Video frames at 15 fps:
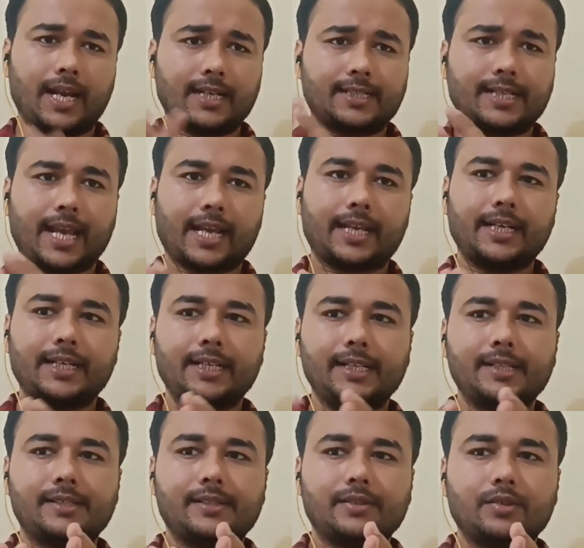and second
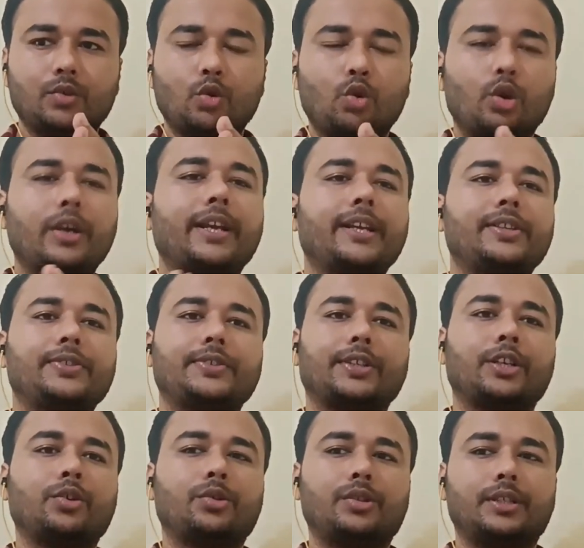is old age
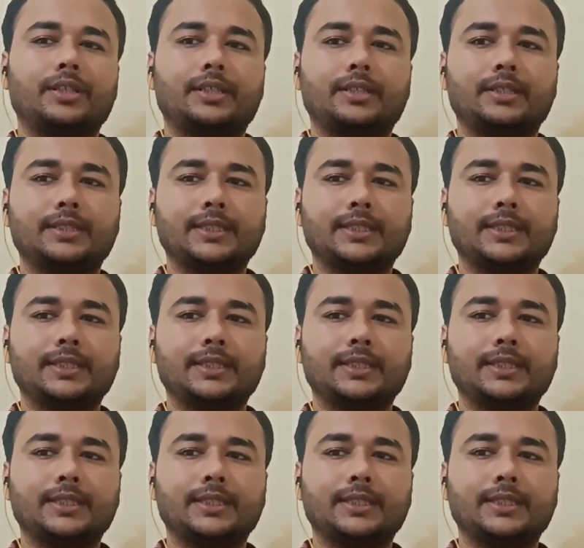security,